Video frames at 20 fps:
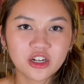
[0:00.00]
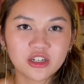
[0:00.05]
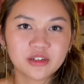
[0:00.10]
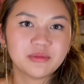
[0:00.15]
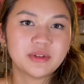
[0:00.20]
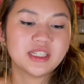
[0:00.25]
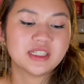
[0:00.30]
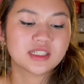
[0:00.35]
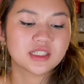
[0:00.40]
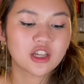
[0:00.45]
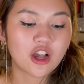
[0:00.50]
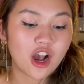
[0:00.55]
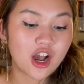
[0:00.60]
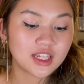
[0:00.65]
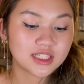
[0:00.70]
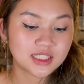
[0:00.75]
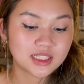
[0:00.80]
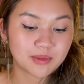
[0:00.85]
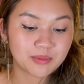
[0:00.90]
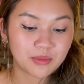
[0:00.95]
it means
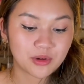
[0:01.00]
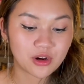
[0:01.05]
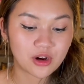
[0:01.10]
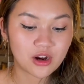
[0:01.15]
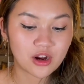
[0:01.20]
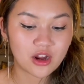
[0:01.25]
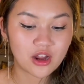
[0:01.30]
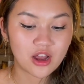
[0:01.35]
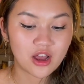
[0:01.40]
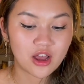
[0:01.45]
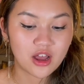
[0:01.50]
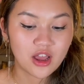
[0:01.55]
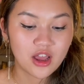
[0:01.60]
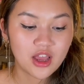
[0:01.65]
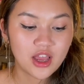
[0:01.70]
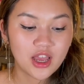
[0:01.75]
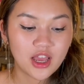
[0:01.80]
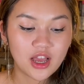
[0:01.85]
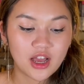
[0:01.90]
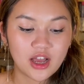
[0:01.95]
Gossip Girl,
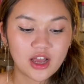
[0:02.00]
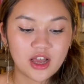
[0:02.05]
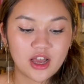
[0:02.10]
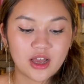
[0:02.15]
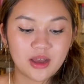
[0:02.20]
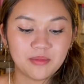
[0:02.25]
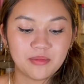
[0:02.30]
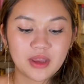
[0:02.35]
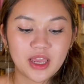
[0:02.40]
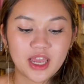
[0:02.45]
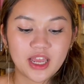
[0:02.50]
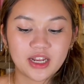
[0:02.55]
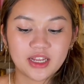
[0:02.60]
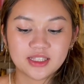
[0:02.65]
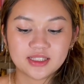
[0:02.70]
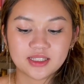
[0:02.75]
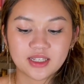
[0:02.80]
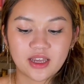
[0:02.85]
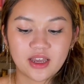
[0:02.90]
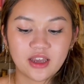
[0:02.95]
and
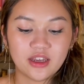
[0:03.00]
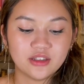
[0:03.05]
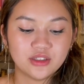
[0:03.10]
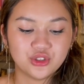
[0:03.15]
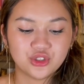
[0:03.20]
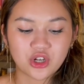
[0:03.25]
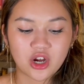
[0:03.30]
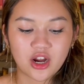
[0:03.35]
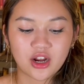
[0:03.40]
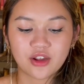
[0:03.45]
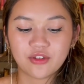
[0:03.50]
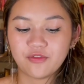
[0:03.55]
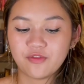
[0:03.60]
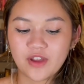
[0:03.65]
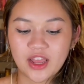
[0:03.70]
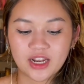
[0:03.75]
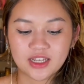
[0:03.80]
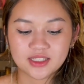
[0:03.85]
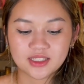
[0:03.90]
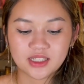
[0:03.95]
it's a dark
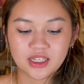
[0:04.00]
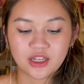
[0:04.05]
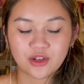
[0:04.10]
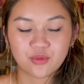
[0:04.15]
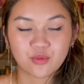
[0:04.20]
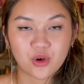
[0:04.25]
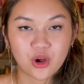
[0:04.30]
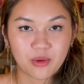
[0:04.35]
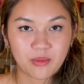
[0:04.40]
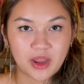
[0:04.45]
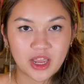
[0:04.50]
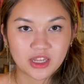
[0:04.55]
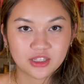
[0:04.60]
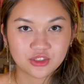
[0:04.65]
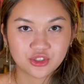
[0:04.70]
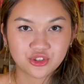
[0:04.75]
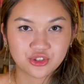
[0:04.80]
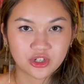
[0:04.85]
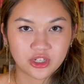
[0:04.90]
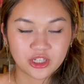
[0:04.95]
fantasy
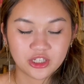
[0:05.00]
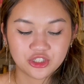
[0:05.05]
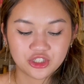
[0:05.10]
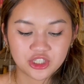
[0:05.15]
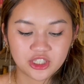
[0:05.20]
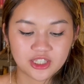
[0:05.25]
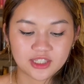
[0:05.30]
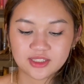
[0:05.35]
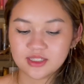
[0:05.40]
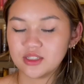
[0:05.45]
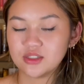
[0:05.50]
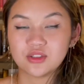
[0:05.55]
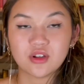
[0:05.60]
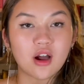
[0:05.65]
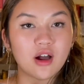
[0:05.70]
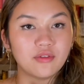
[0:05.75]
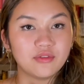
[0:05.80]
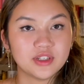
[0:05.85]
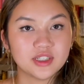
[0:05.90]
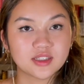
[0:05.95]
romance trilogy. This is
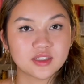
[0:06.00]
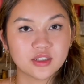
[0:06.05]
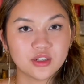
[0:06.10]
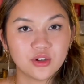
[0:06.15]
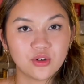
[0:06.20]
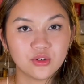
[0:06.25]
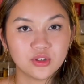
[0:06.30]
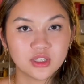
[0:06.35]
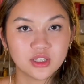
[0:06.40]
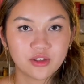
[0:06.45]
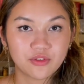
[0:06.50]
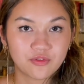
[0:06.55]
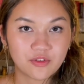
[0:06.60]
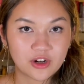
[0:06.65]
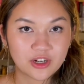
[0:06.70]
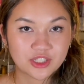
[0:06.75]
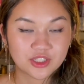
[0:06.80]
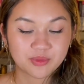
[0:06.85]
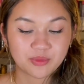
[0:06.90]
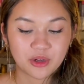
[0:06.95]
obviously only the
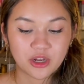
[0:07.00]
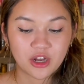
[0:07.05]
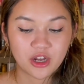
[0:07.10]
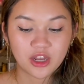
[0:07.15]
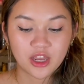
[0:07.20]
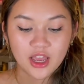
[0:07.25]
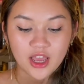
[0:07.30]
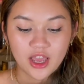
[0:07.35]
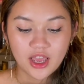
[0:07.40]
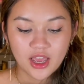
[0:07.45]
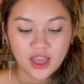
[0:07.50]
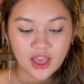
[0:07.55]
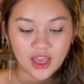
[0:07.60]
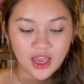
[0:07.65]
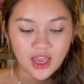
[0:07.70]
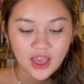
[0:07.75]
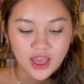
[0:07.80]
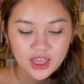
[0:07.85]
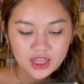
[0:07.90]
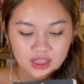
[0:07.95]
first book,
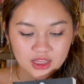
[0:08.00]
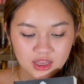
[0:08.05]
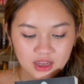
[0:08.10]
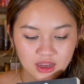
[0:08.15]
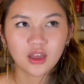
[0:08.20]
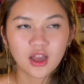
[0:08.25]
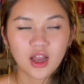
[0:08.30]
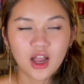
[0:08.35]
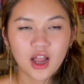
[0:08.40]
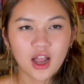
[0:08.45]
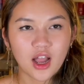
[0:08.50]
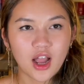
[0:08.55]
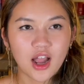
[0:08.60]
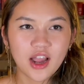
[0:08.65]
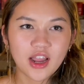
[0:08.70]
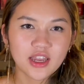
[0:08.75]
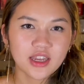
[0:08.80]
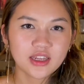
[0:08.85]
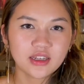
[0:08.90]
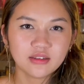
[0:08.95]
and
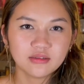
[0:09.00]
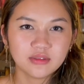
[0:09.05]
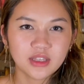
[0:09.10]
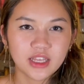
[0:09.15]
I